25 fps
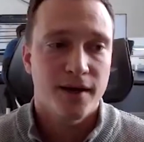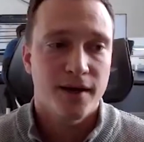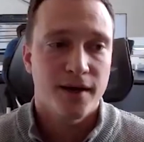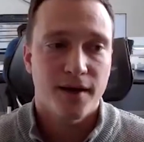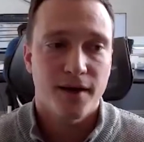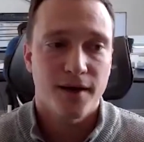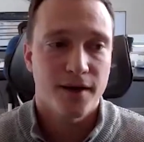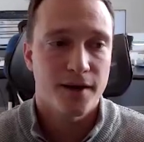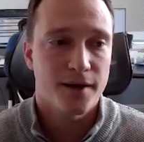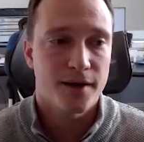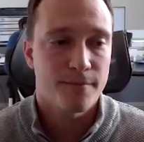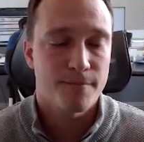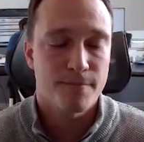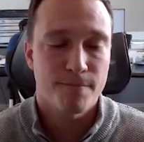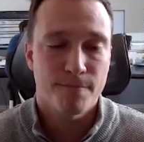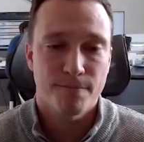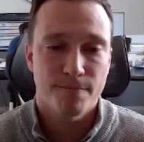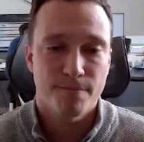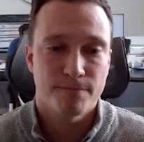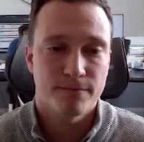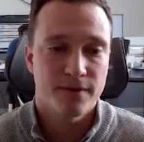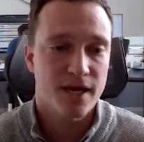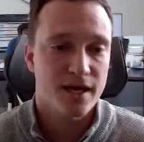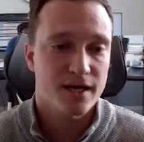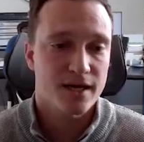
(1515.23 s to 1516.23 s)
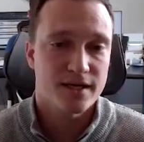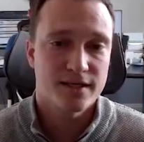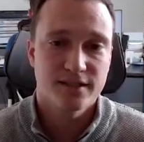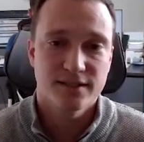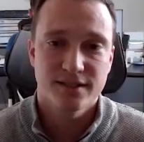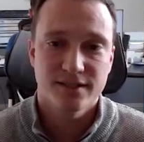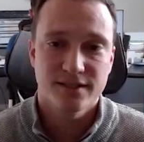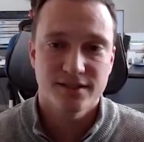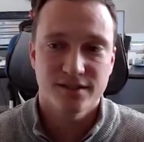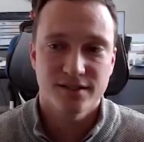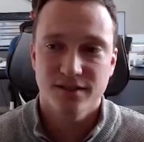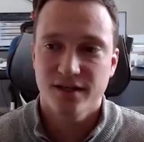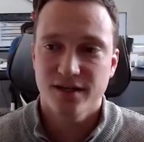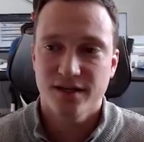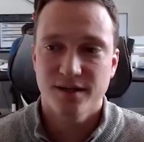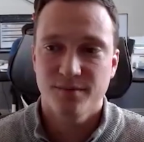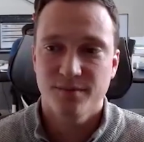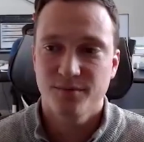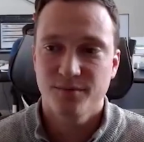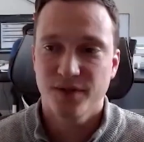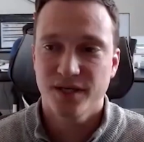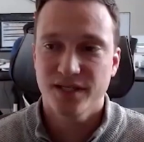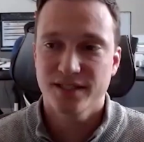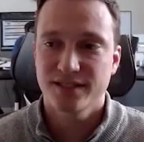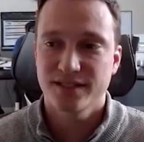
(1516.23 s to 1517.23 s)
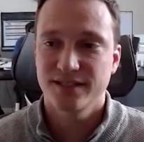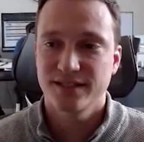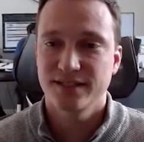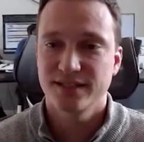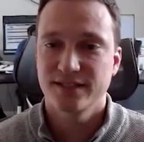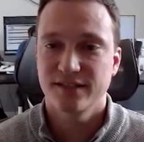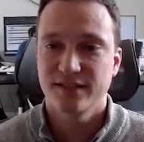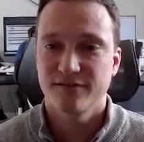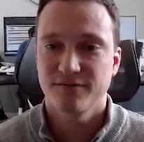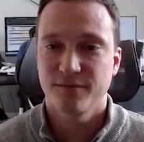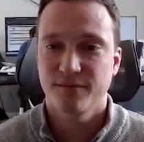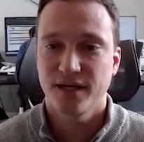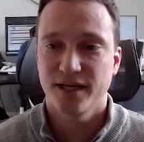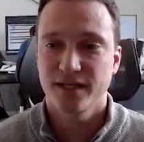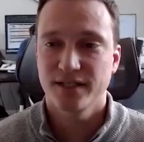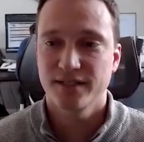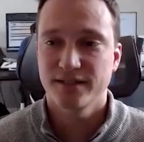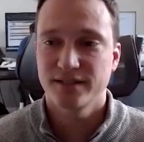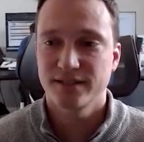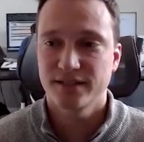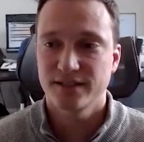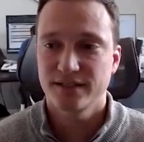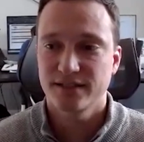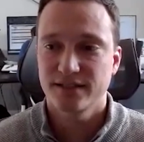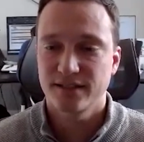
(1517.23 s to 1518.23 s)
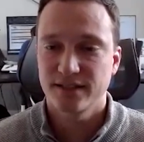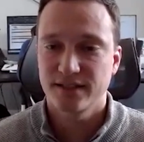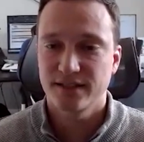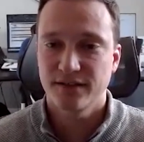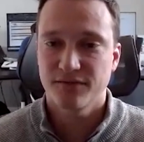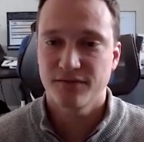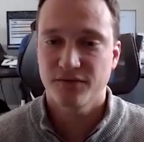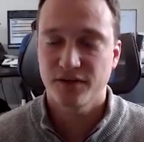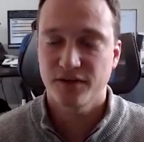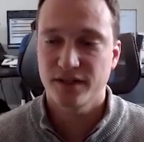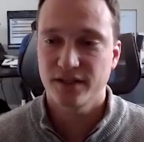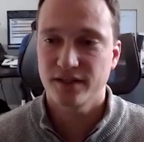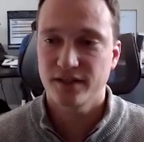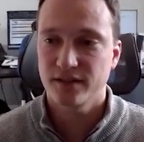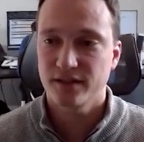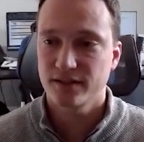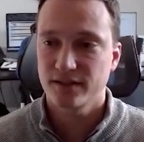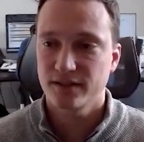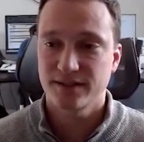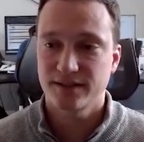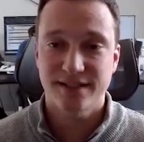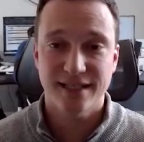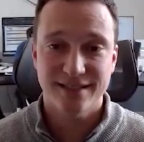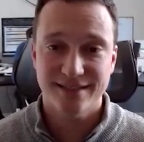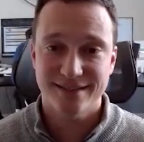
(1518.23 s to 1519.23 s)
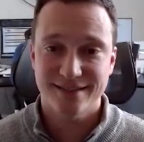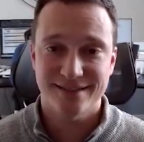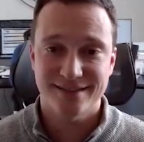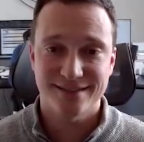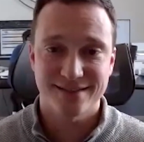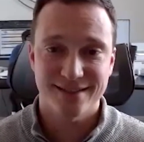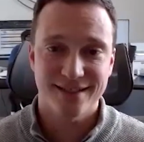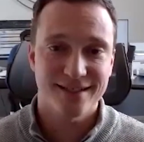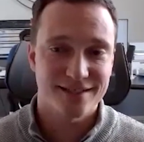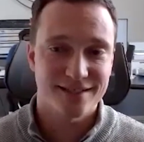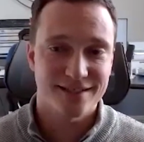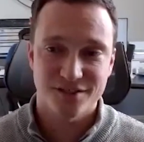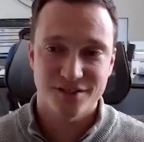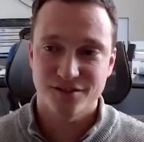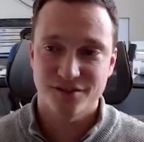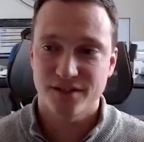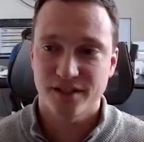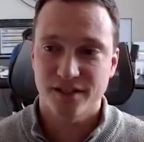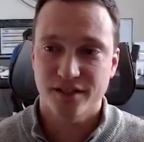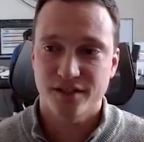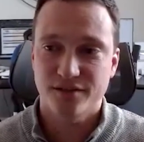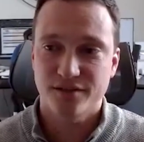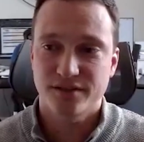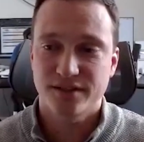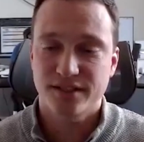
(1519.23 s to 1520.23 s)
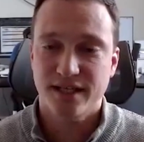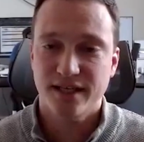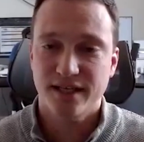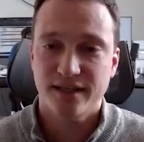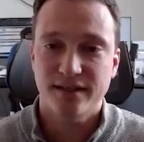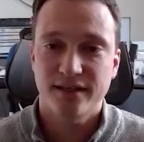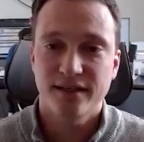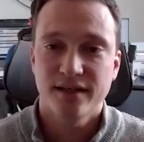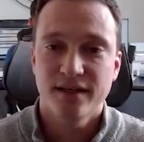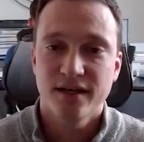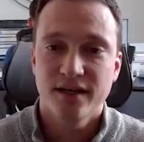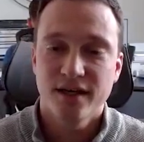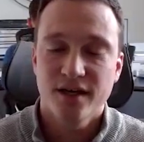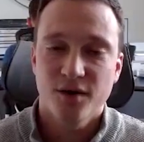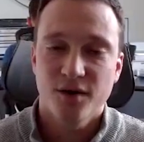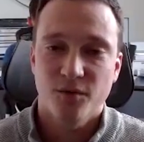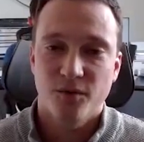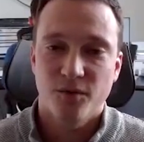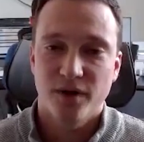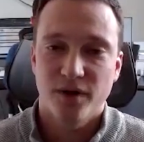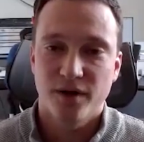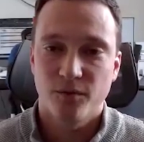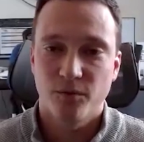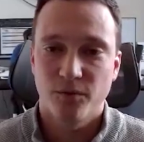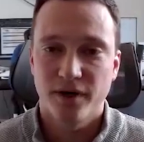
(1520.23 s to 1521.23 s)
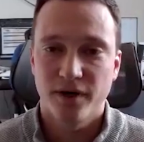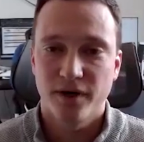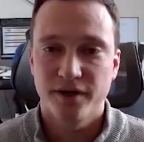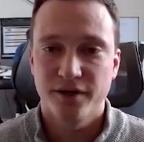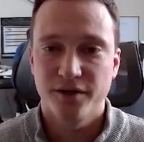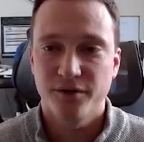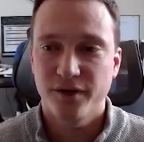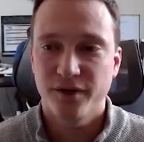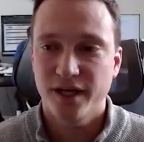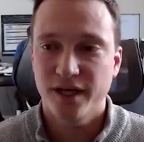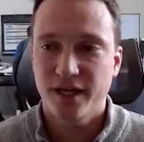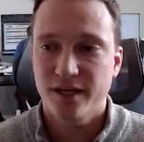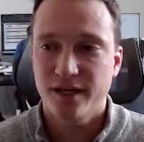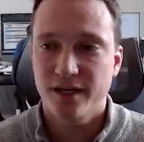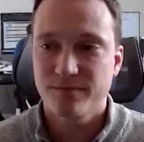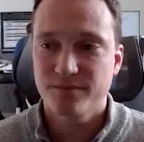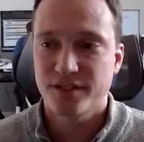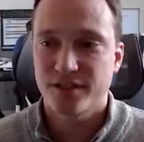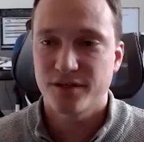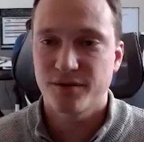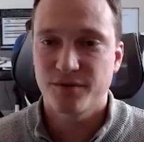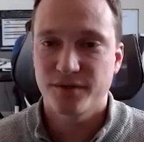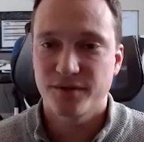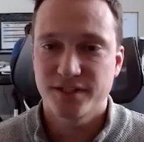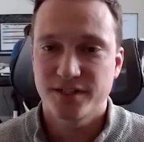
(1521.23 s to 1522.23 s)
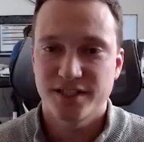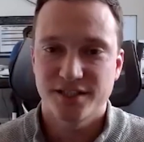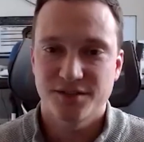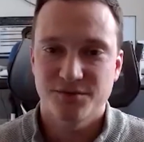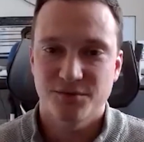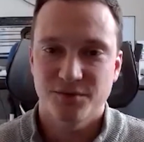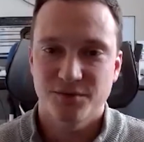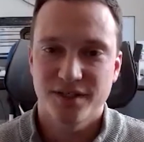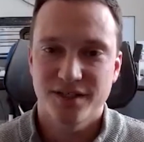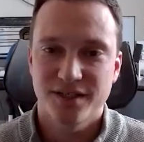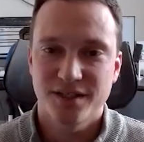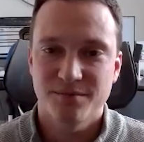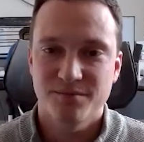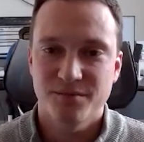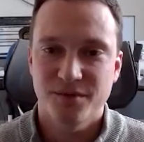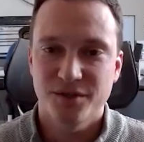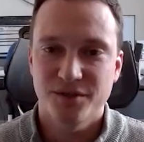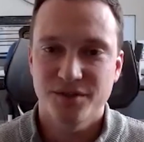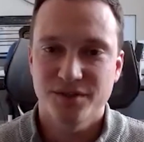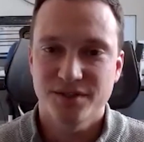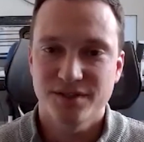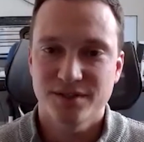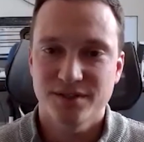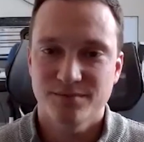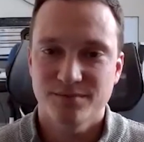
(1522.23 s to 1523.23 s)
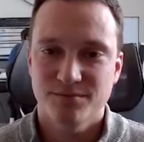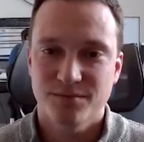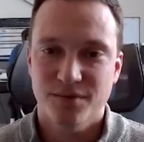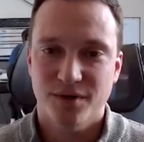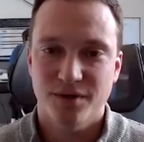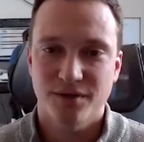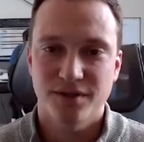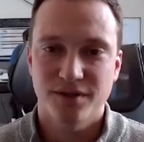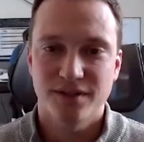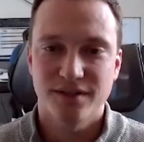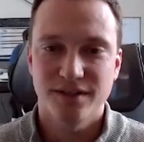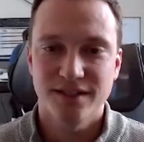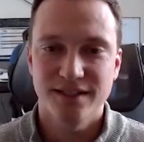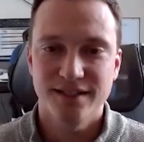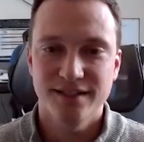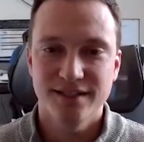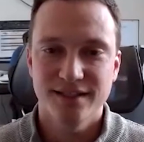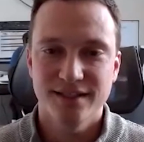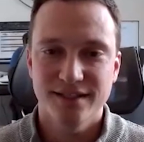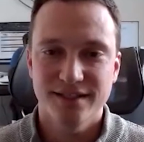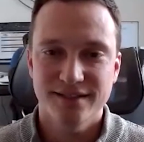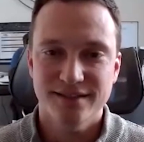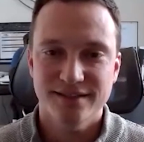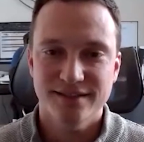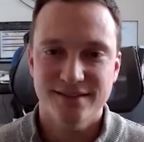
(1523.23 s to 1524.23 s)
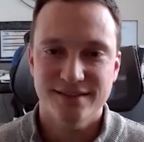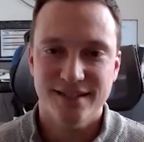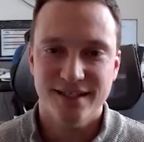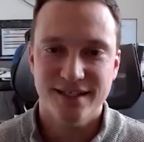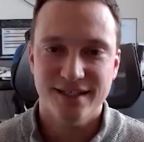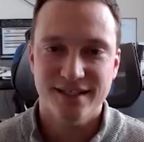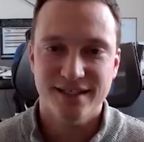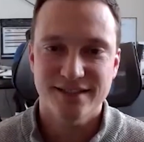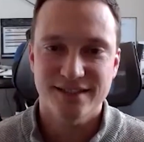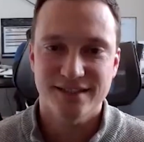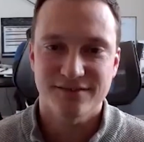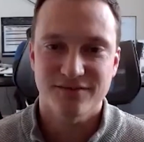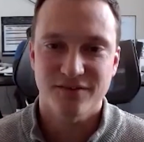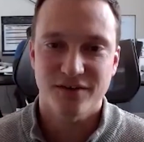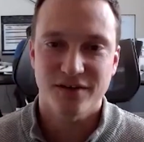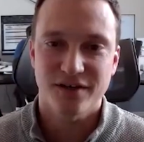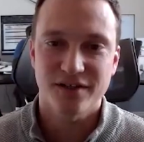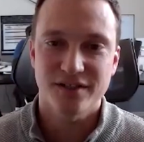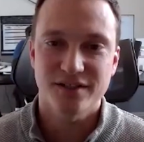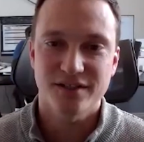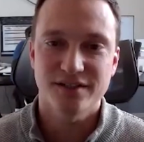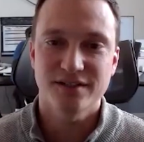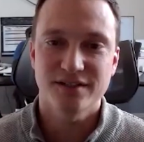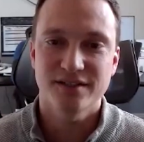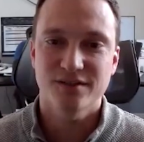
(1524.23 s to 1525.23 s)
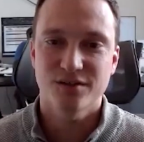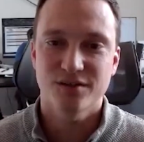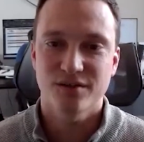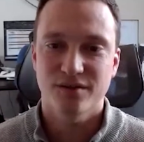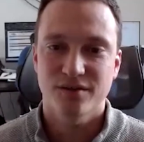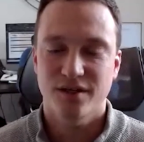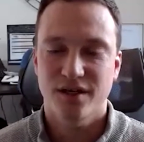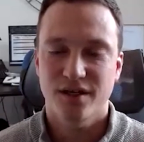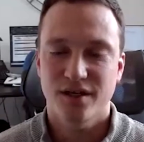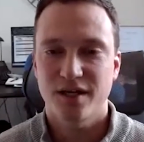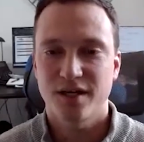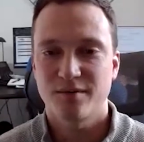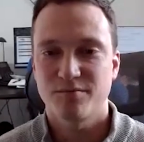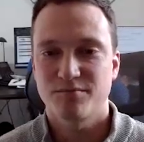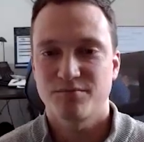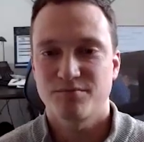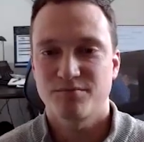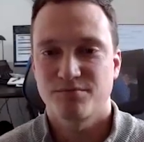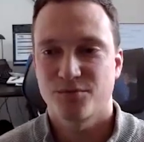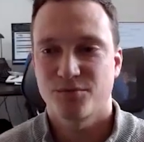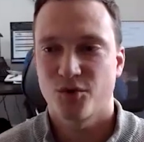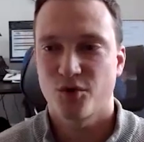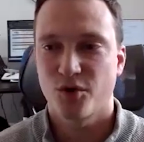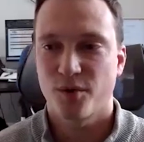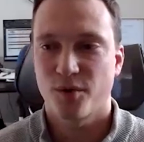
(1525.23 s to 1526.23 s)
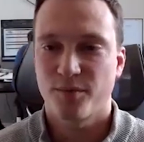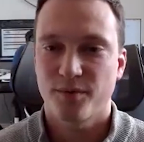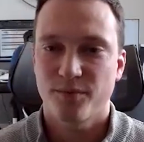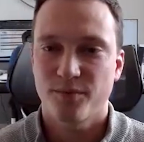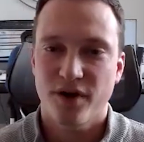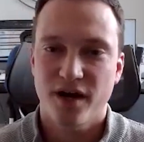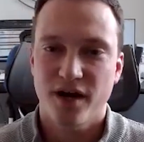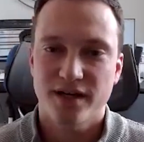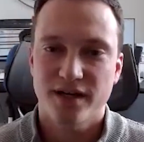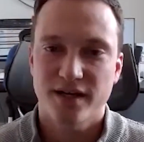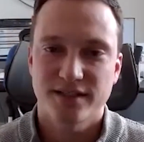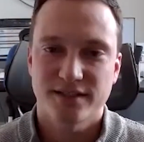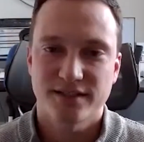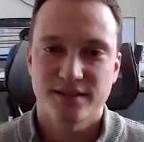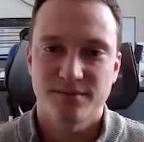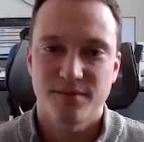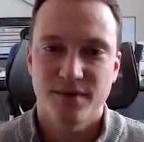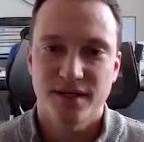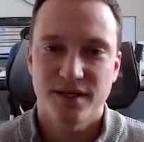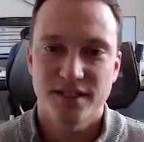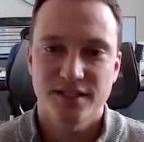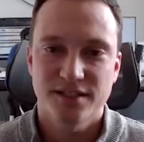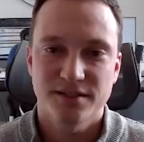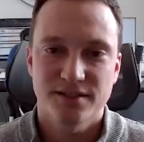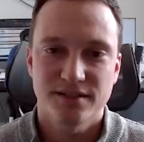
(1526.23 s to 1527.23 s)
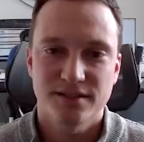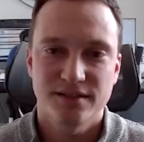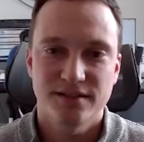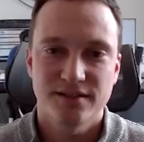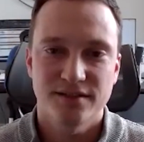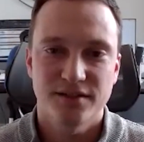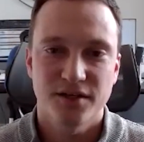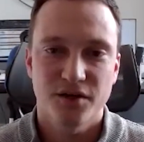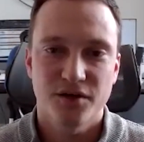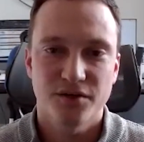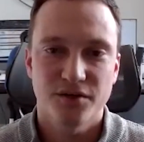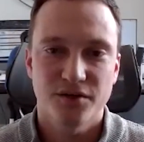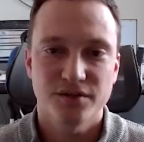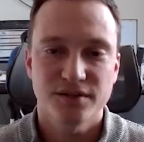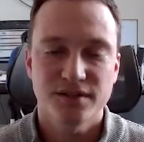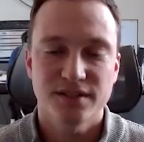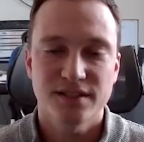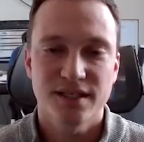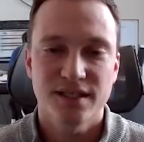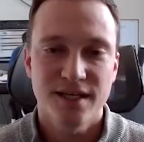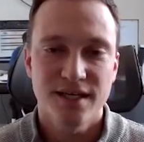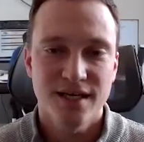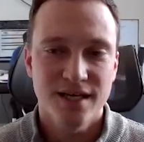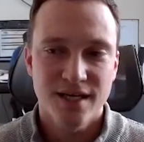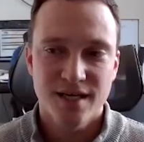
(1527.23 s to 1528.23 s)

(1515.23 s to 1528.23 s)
Um, yeah, because there's a lot of complexities. Never mind just the different state to state issues, like you said, where we're in New Hampshire, which is one of the most probably lenient states as far as um, corporate practice of medicine goes.